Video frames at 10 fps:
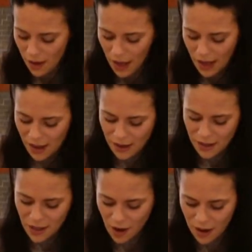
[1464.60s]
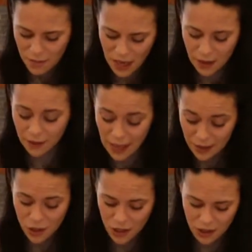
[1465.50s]
And I made it
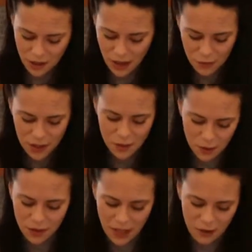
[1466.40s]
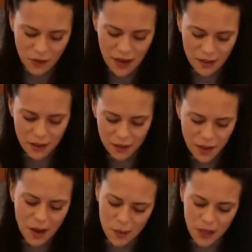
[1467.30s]
last year. I was able to like find a good
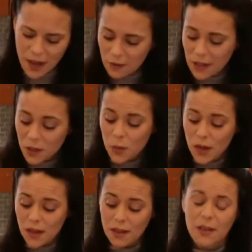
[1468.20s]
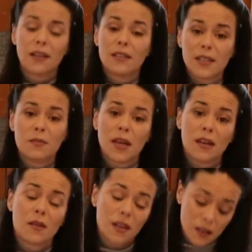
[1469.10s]
copycat recipe and I did make
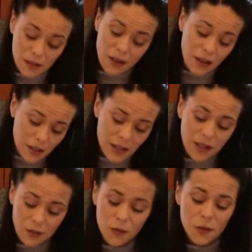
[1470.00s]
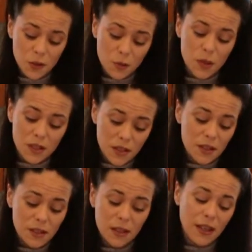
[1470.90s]
it. And honestly, for soup
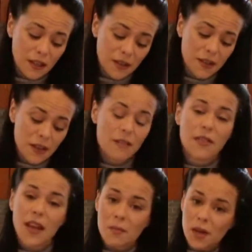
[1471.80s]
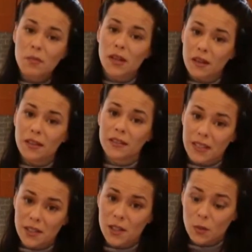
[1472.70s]
season, like that might be on the
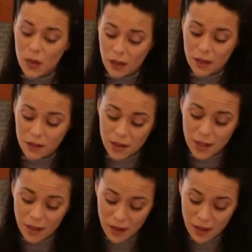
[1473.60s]
list because